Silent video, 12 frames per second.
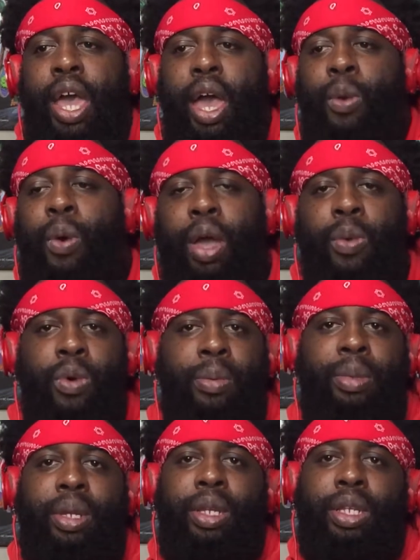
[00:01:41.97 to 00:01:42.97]
a white
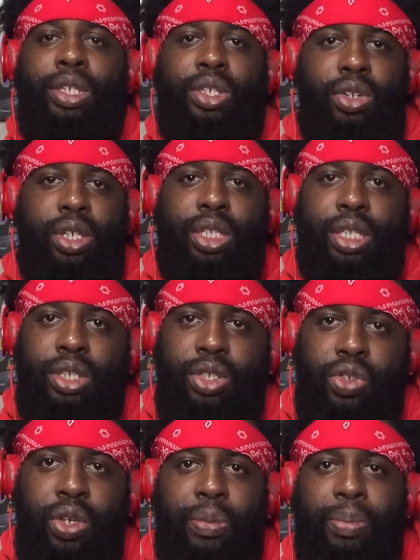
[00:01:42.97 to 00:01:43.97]
woman distressed in the
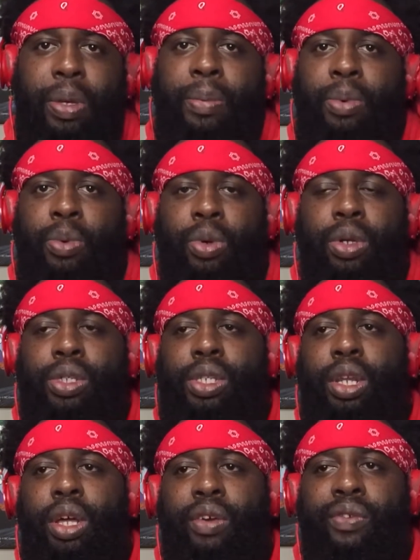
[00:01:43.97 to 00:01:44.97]
street, people
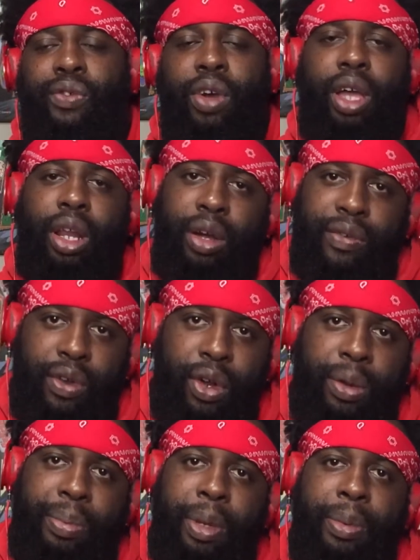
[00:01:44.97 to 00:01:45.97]
weren't afraid of
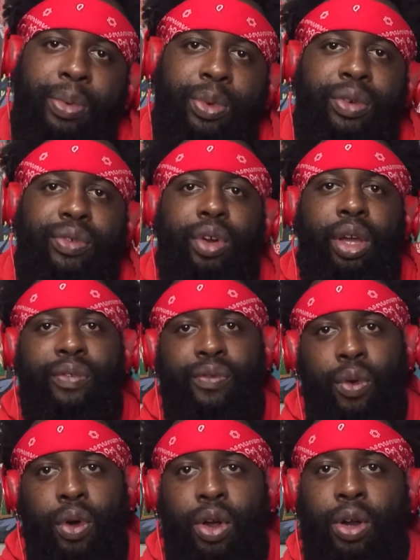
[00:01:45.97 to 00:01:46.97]
her, people were afraid
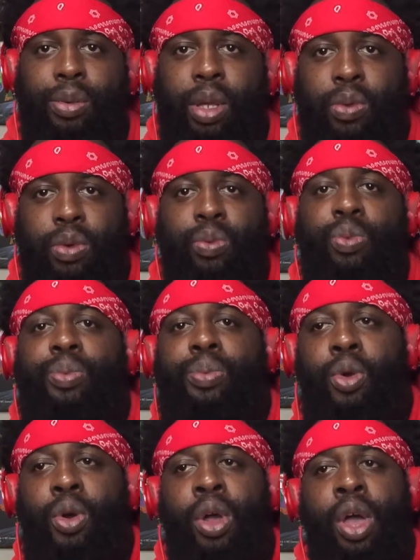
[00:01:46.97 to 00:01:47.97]
for her, they were
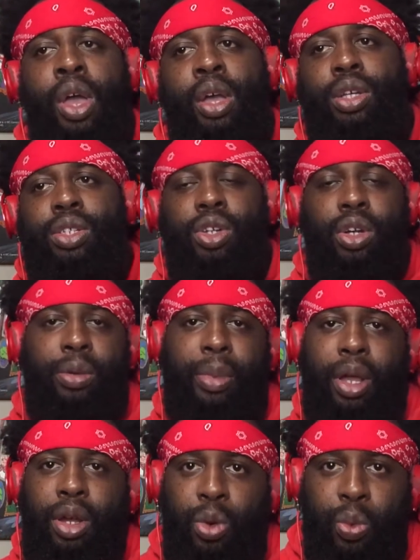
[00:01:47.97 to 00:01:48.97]
more concerned
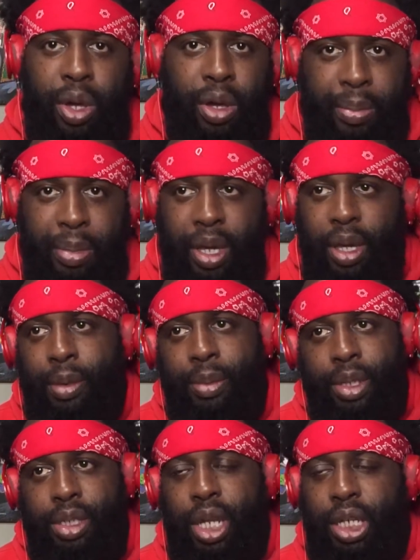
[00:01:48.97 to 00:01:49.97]
about her well-being,
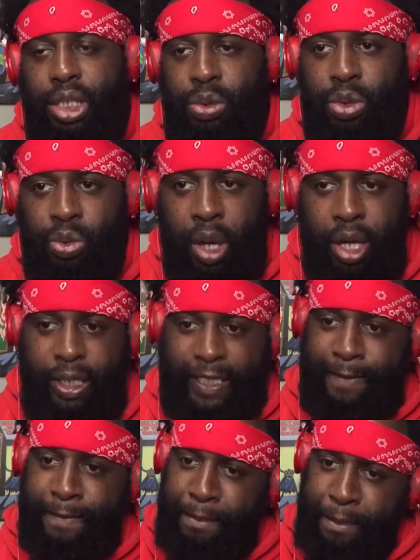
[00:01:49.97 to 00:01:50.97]
because, like, she was white.
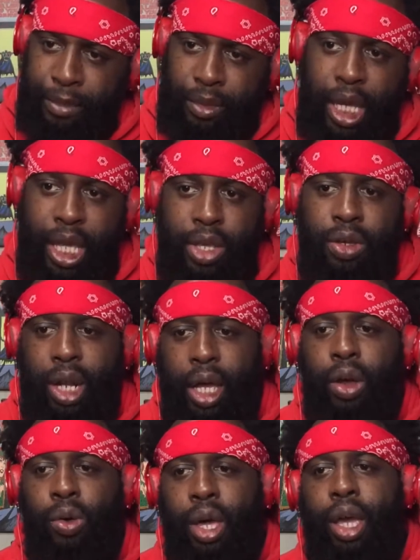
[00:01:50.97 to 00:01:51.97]
And you're
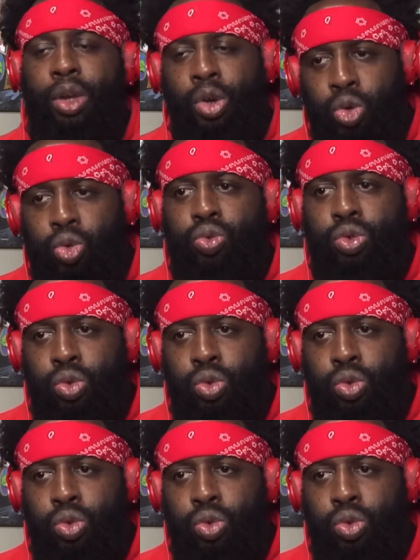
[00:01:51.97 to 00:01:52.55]
like, okay, cool.